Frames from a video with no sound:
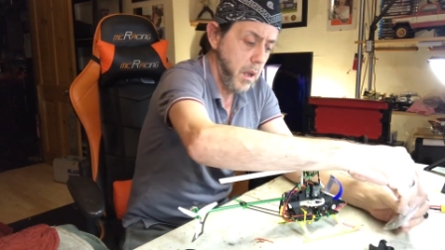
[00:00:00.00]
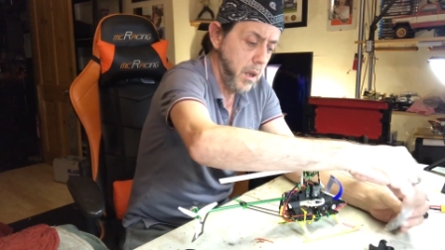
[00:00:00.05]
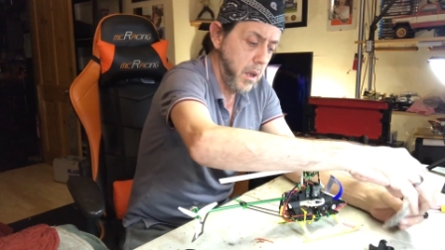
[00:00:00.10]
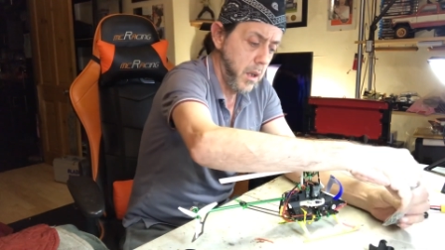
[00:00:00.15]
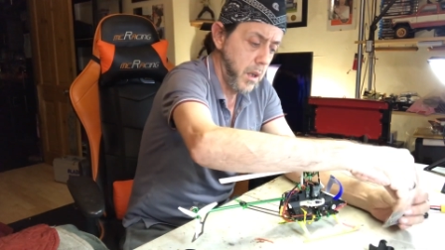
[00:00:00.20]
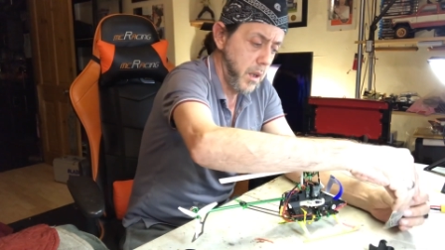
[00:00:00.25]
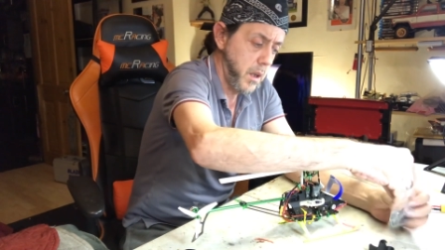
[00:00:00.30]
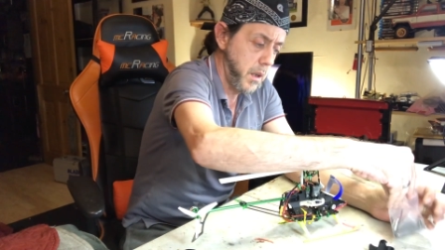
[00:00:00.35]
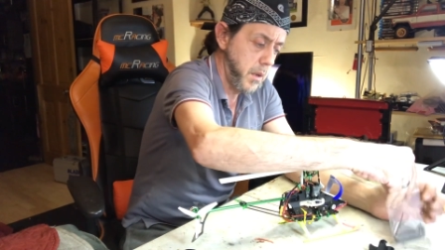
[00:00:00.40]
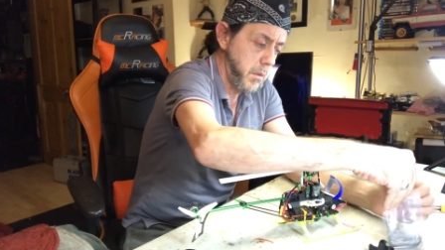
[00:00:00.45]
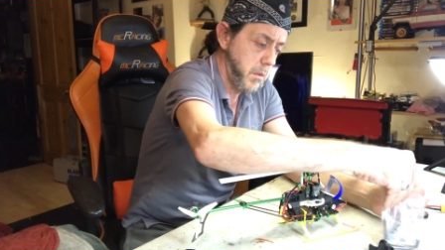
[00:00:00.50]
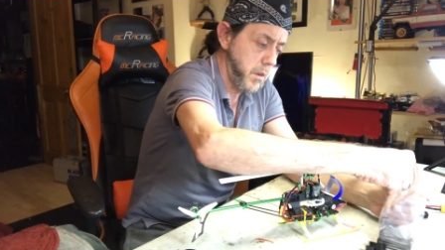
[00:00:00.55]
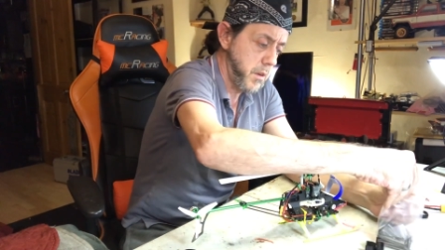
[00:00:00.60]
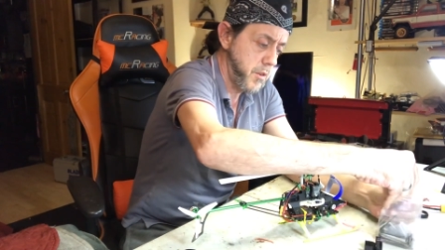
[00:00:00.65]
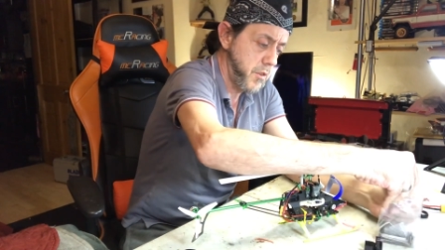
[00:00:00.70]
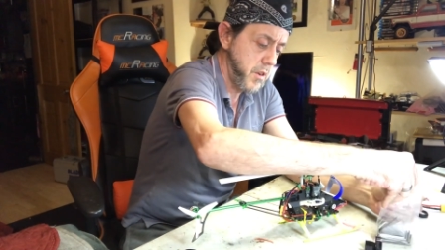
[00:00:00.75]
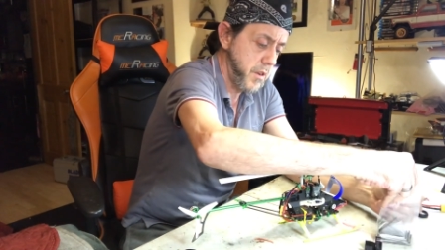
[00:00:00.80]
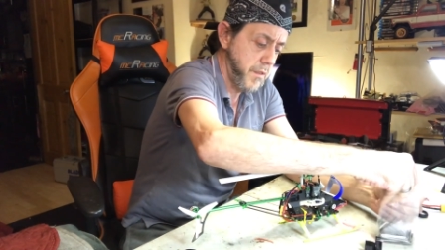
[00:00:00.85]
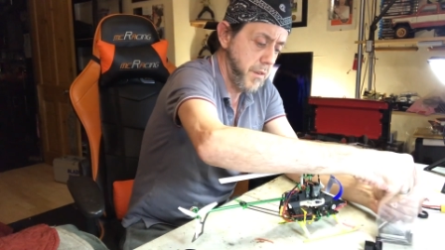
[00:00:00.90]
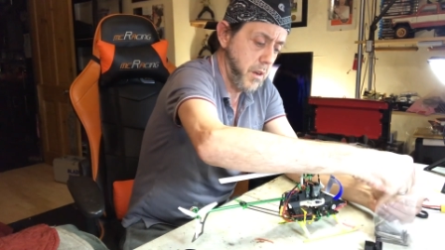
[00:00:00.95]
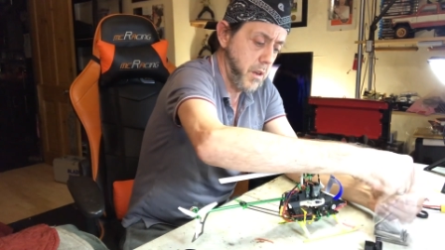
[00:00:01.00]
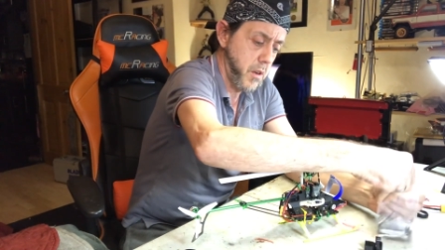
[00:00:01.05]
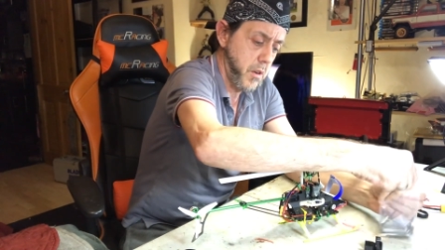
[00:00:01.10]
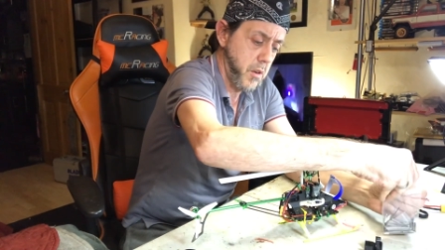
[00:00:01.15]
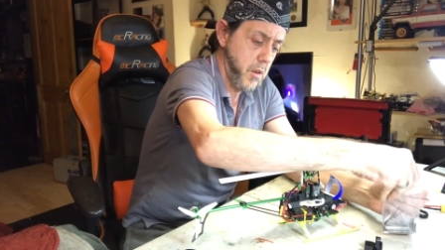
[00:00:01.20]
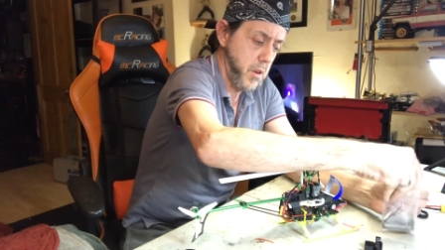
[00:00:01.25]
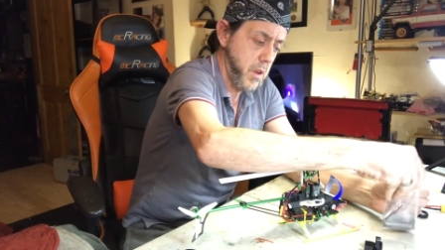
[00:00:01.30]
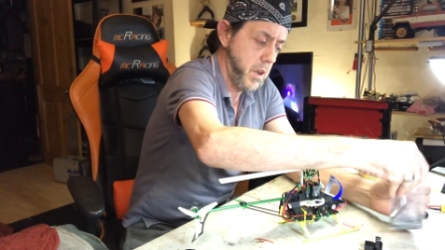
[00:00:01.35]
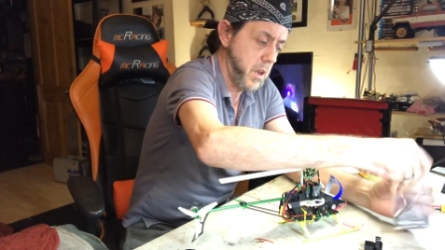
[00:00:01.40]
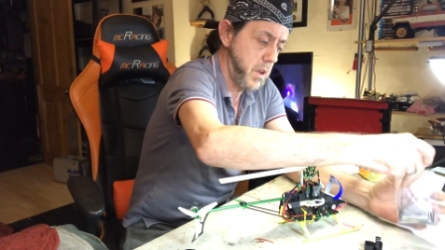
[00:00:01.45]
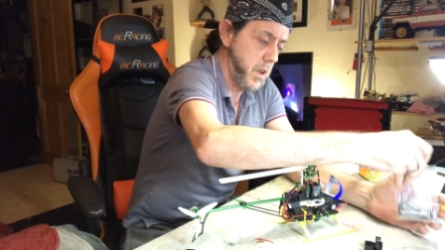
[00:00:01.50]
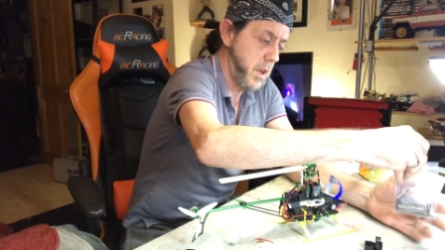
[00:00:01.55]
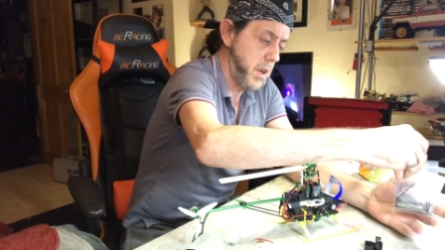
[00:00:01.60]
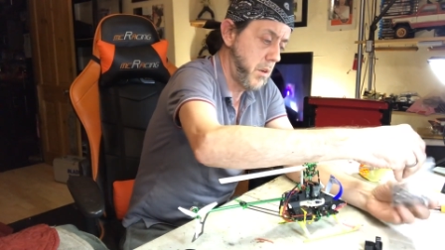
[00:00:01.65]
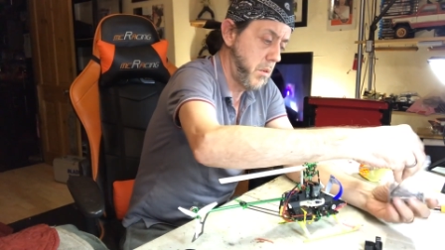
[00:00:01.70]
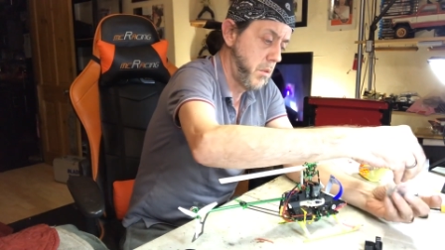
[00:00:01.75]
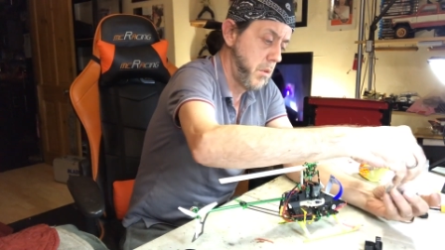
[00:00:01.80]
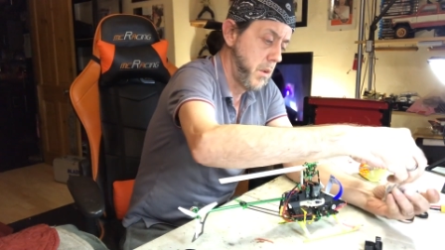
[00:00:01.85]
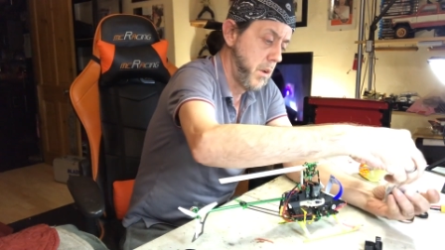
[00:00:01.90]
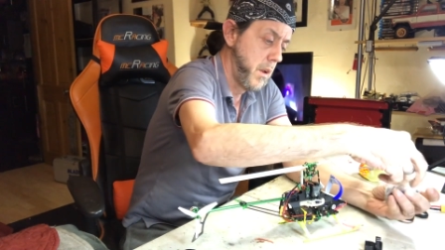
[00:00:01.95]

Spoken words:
Let's see if I can do that now.